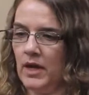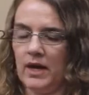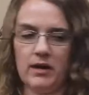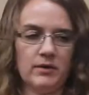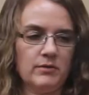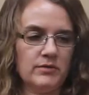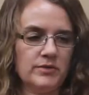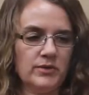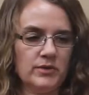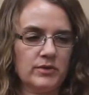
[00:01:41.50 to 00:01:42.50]
our
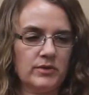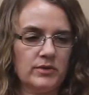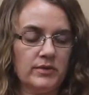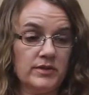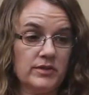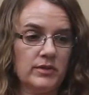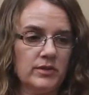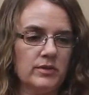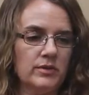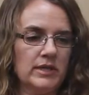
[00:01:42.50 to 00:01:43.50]
circle. The
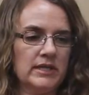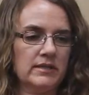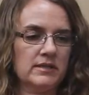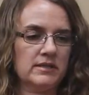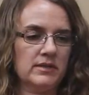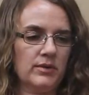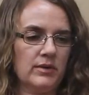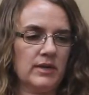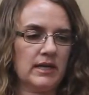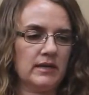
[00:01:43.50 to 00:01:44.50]
circle is
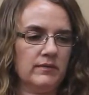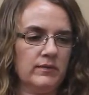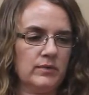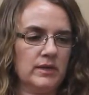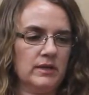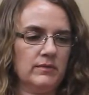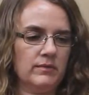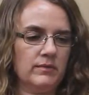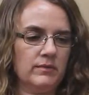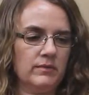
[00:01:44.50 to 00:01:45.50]
0, -3.
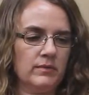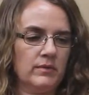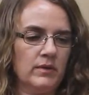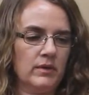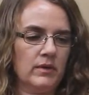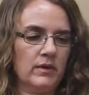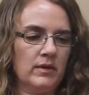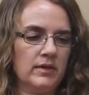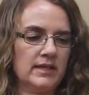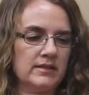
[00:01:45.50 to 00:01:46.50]

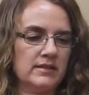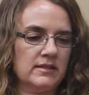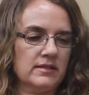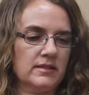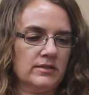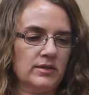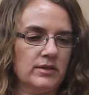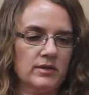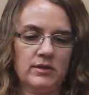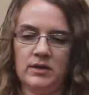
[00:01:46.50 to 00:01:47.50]
That's the
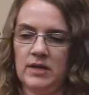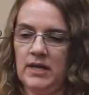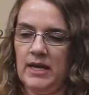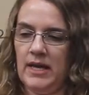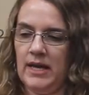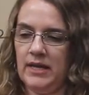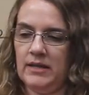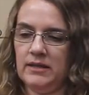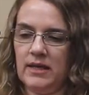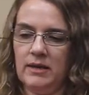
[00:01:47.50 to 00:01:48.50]
center.
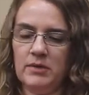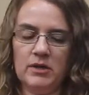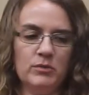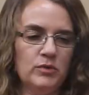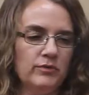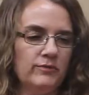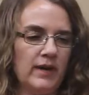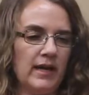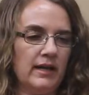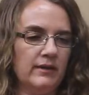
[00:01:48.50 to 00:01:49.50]
And I'm going to move
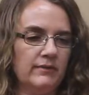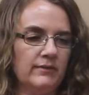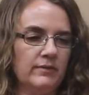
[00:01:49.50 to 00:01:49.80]
5.